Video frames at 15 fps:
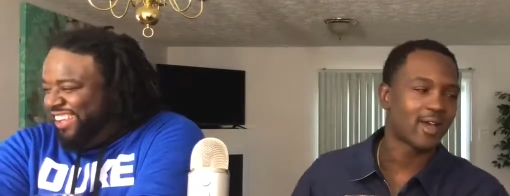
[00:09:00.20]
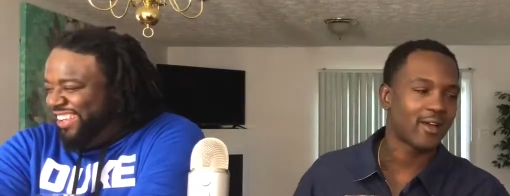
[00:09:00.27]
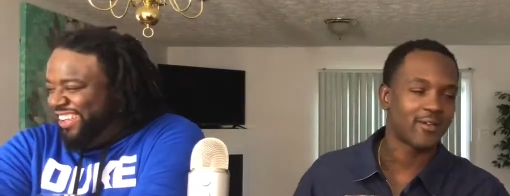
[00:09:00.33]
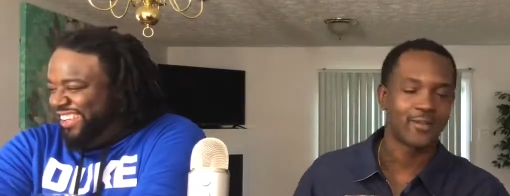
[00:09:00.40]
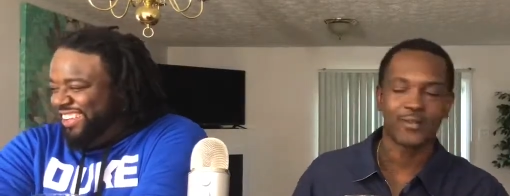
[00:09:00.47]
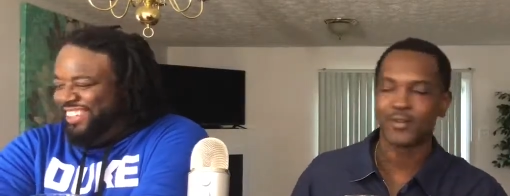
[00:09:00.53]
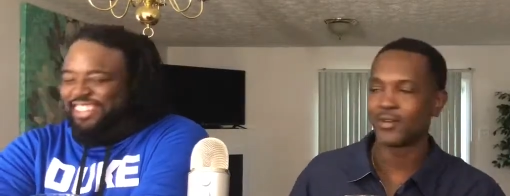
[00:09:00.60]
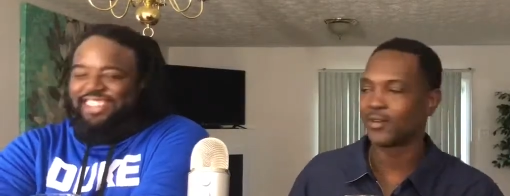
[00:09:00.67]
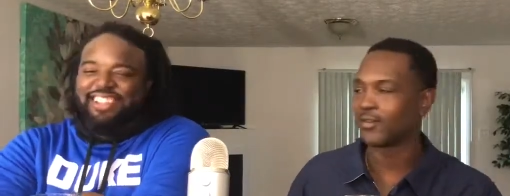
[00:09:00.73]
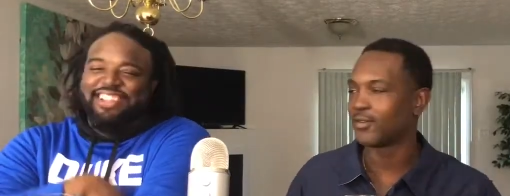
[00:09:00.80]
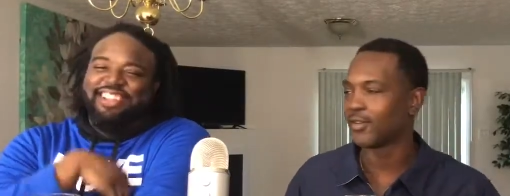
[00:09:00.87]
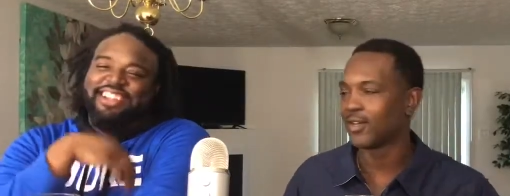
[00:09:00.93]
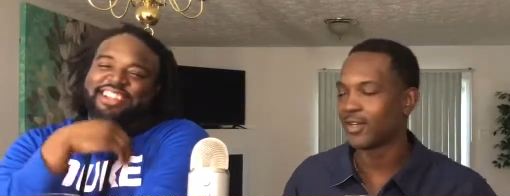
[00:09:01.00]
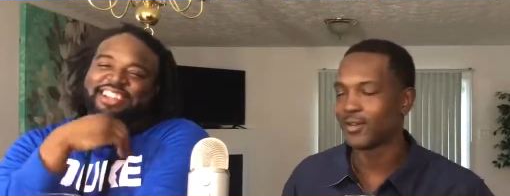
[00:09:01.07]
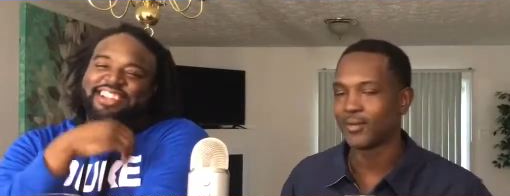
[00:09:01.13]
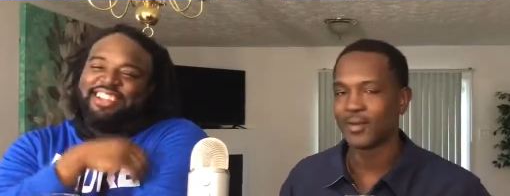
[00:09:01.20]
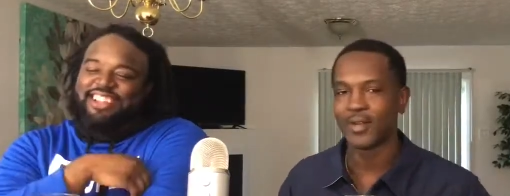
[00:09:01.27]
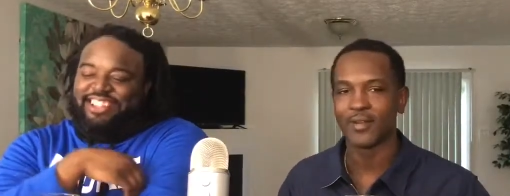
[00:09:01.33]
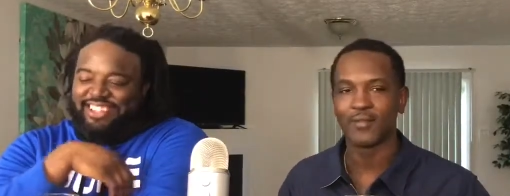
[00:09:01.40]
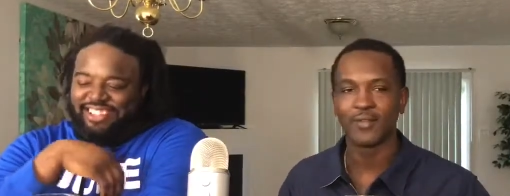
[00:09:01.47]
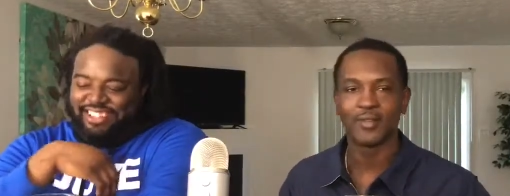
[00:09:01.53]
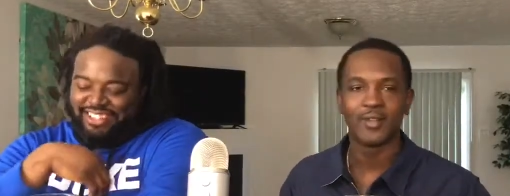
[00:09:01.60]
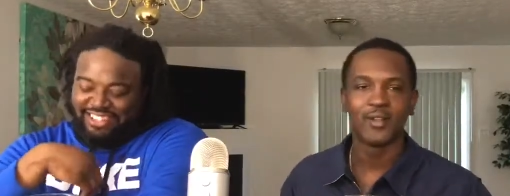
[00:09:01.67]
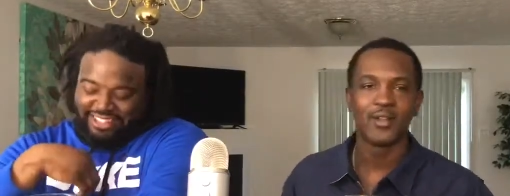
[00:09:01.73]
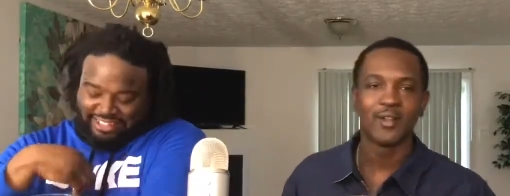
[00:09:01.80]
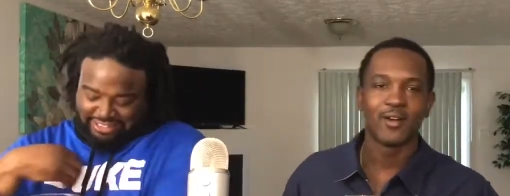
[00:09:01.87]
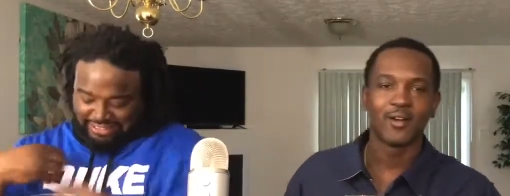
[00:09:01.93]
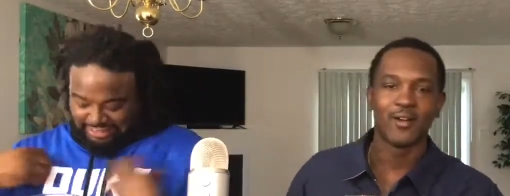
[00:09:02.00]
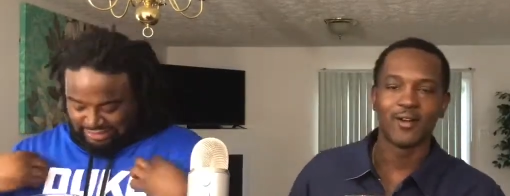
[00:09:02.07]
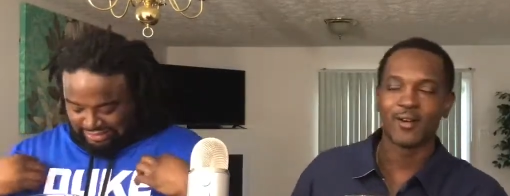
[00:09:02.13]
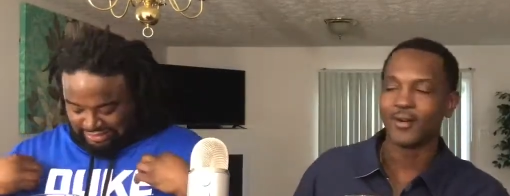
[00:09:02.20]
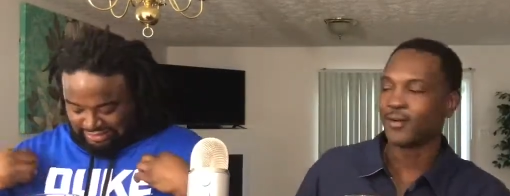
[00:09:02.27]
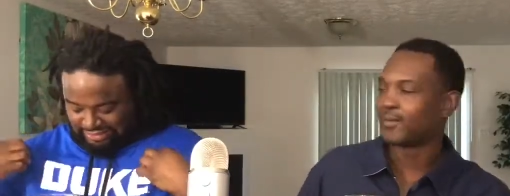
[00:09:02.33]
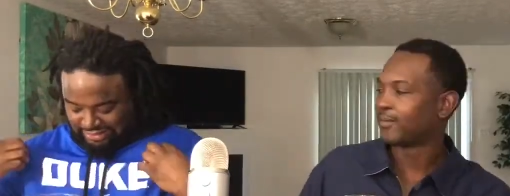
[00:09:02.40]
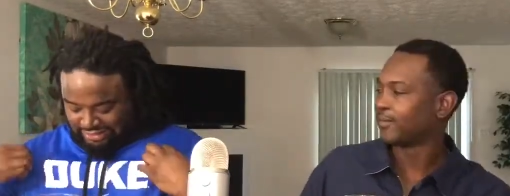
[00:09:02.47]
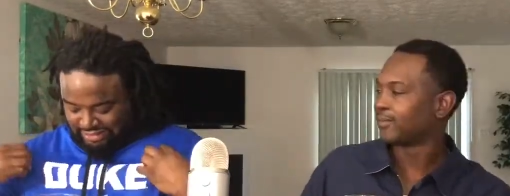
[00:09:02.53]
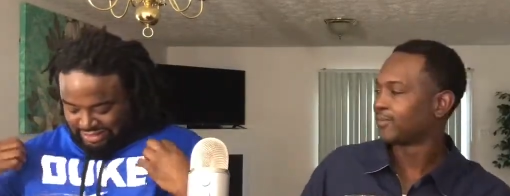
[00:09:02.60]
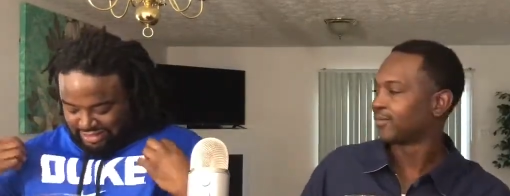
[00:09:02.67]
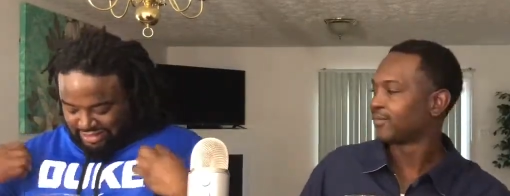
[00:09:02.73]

Speaker 1: got going on over there, whatever. Um,